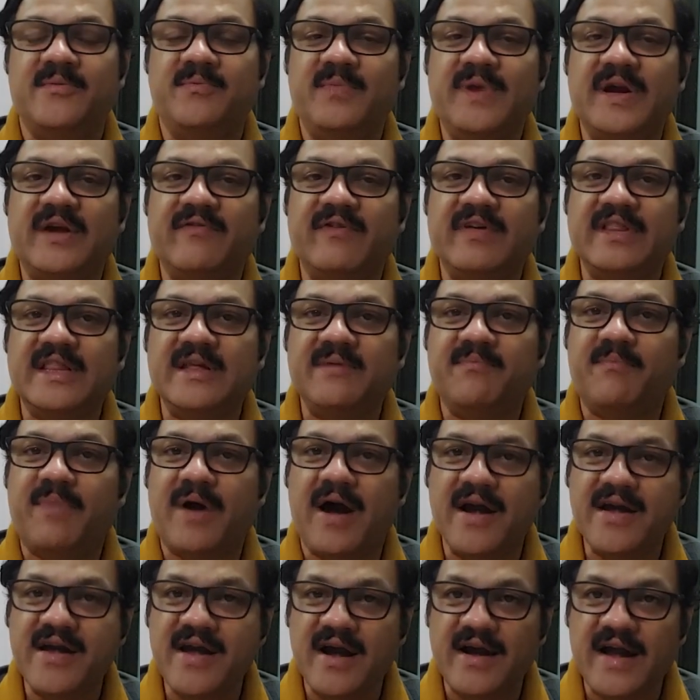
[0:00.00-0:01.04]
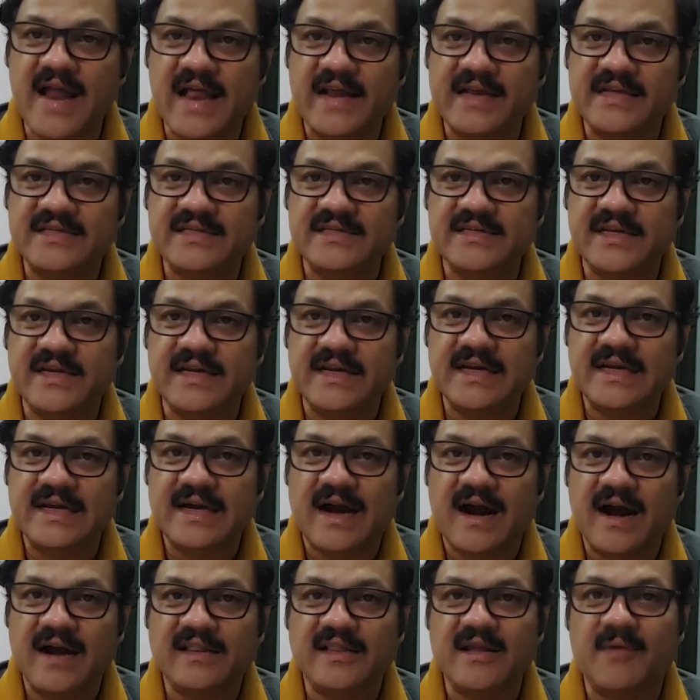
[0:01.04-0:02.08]
between the Pandya dynasty
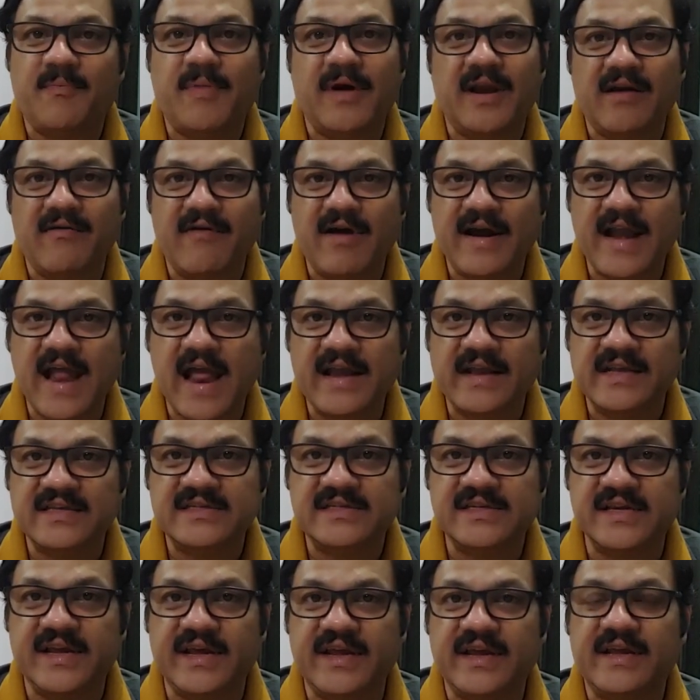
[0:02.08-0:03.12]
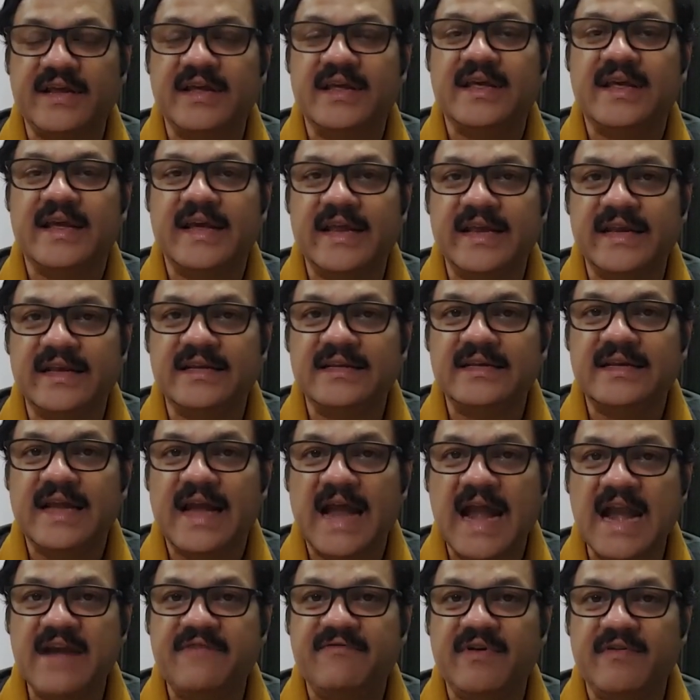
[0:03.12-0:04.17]
and the Pallava dynasty in
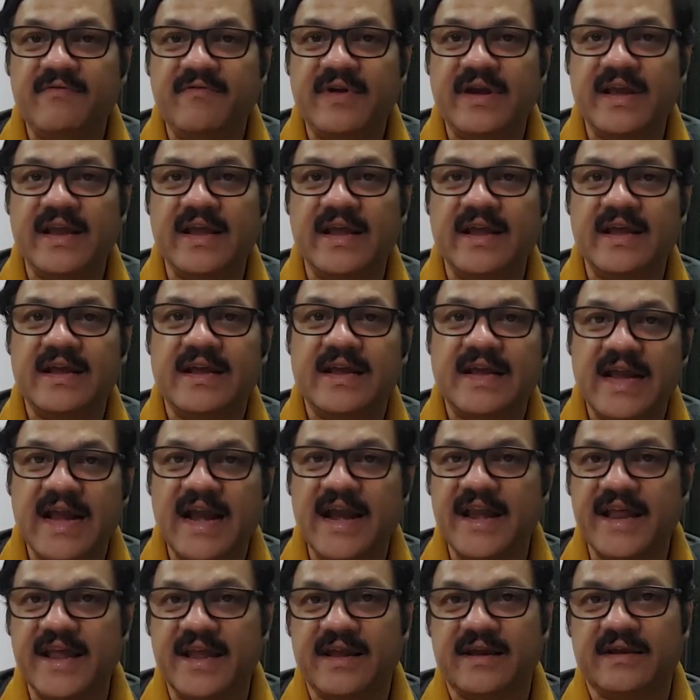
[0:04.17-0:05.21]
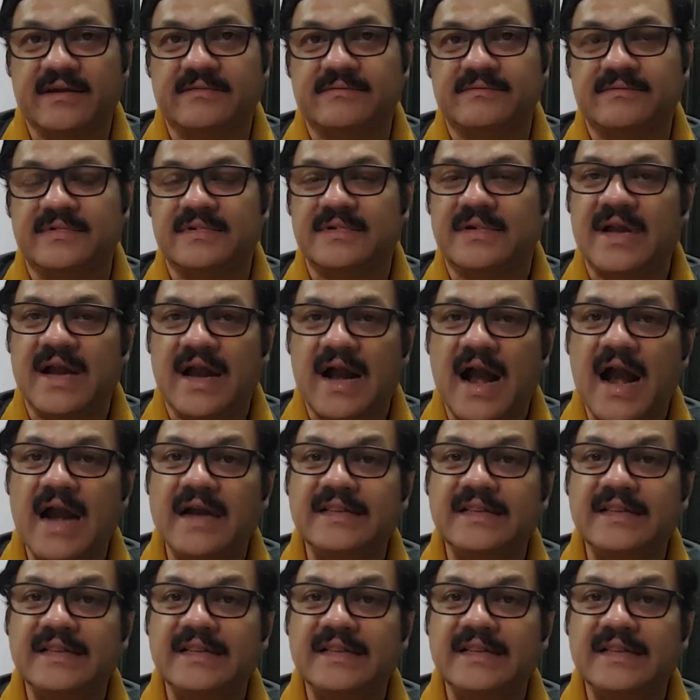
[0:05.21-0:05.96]
850 AD.